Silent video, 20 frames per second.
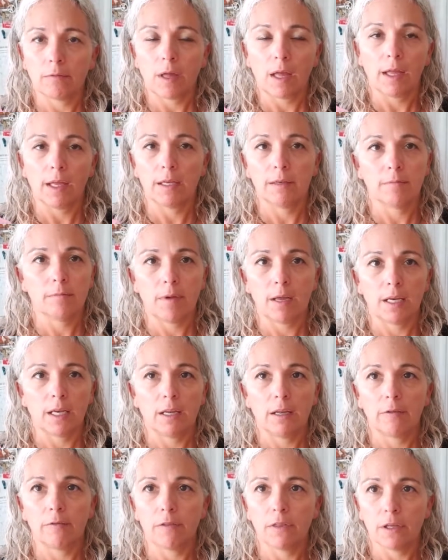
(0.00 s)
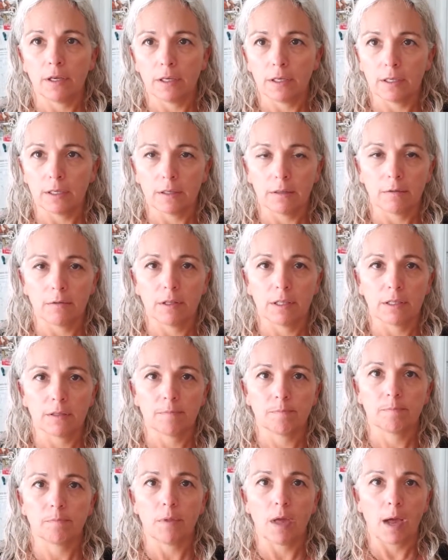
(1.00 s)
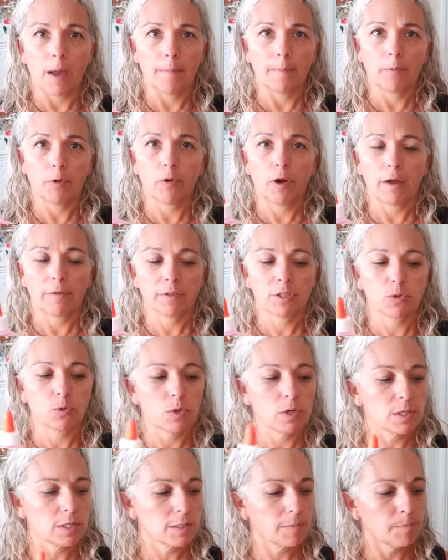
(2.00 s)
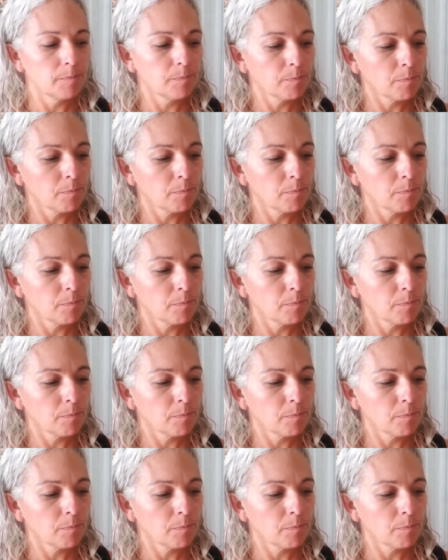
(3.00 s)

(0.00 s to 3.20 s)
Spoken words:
in many of the craft stores.